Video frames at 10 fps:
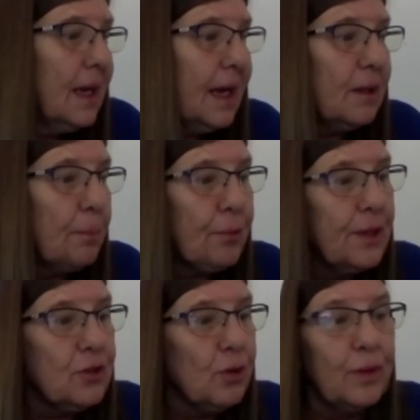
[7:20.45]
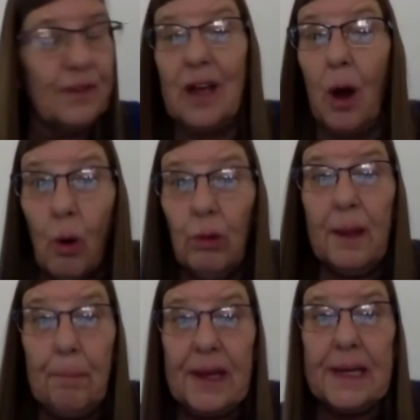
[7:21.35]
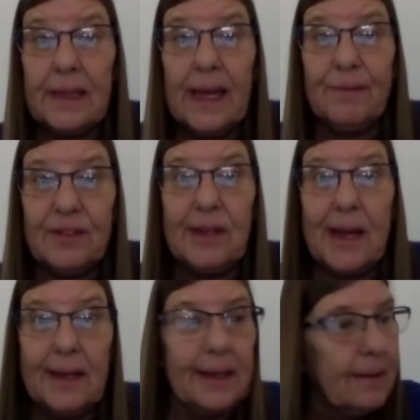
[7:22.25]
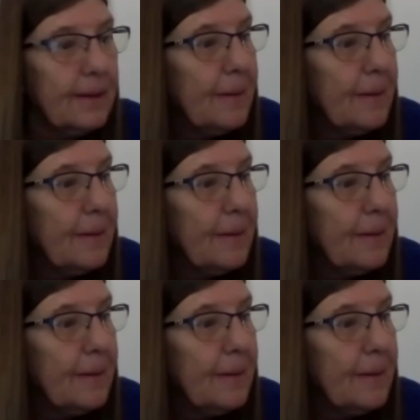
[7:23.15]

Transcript: and the preacher was the only pin left standing.